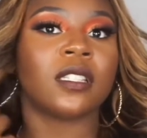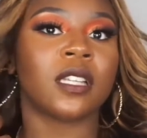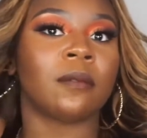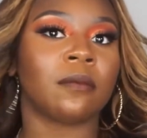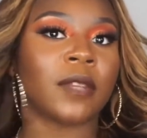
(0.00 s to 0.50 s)

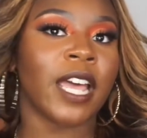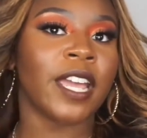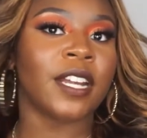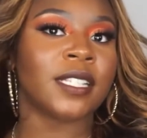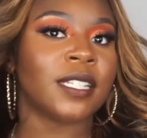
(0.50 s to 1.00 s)
some
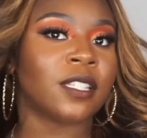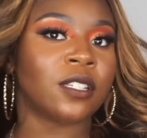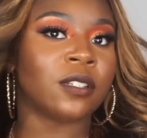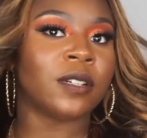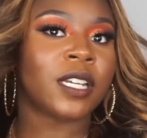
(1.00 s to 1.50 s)
layers
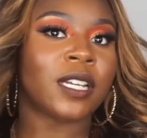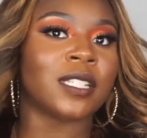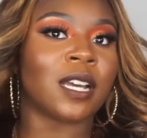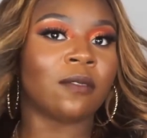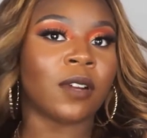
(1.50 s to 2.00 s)
into it
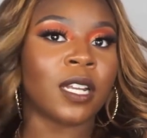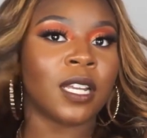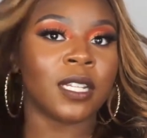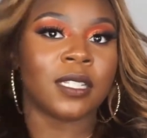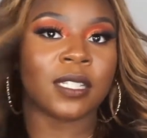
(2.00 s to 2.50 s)
because I wanted
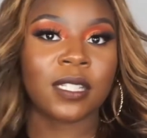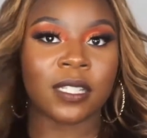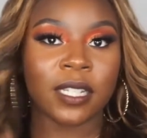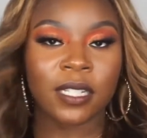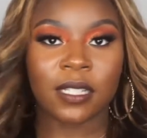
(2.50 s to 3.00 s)
it to
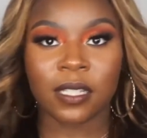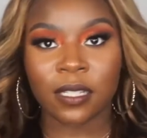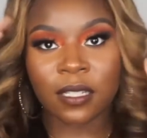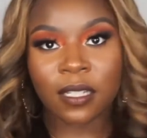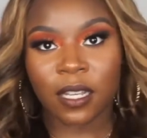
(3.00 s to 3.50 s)
sit
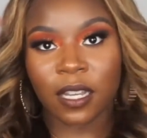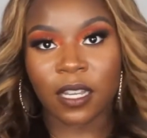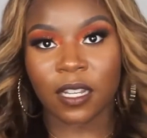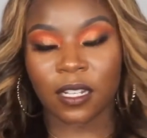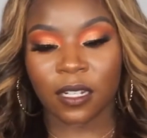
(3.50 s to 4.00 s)

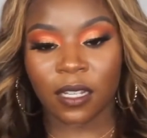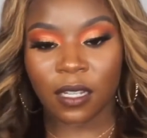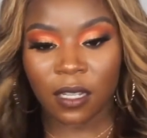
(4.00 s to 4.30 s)
and